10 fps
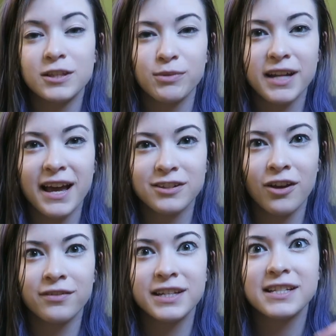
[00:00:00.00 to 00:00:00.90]
This one has
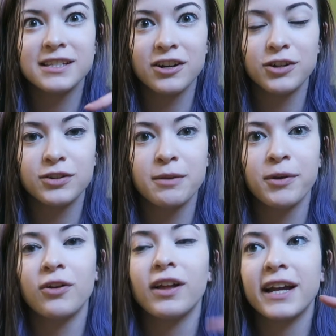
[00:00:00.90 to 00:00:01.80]
all the
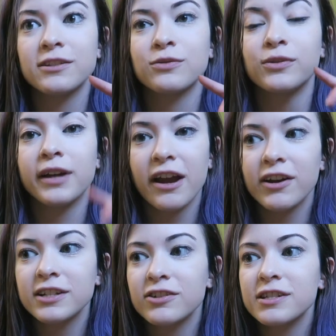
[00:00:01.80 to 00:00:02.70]
stereotypical high school
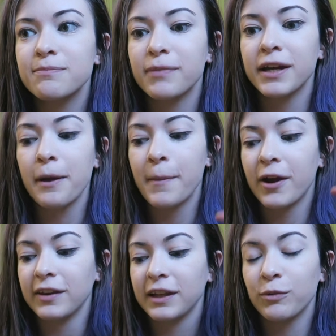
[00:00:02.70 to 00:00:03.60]
characters, but
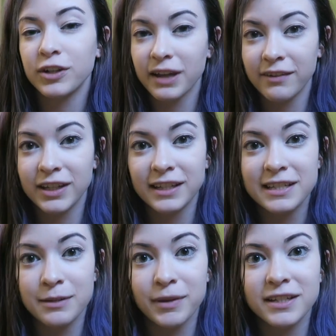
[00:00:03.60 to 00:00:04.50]
apparently we're diving
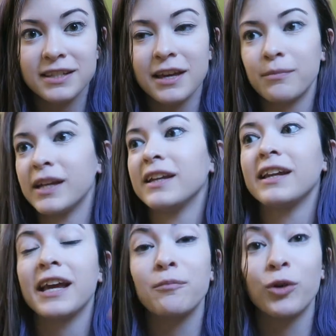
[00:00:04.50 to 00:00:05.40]
deep into them them
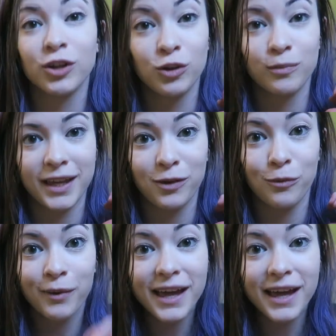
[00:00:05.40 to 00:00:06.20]
in a more humane